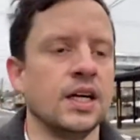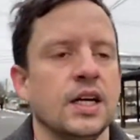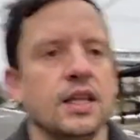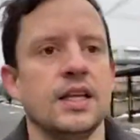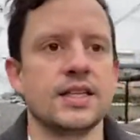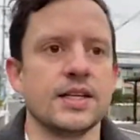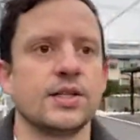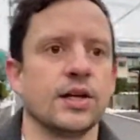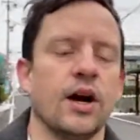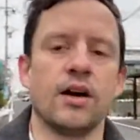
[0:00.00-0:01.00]
the
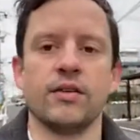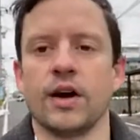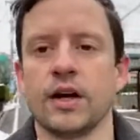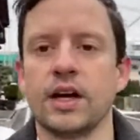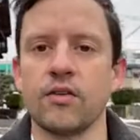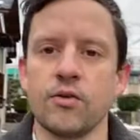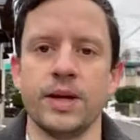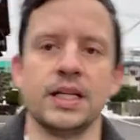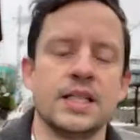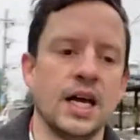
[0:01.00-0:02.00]
center of our
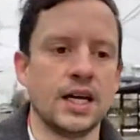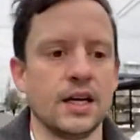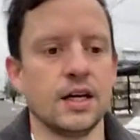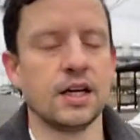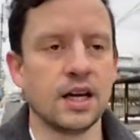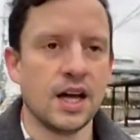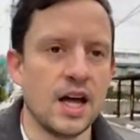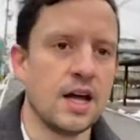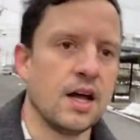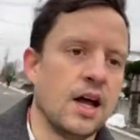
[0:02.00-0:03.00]
government,
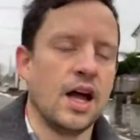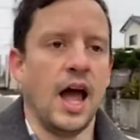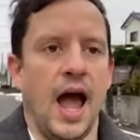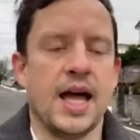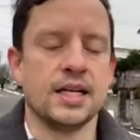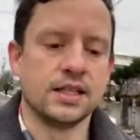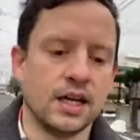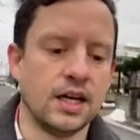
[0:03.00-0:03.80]
and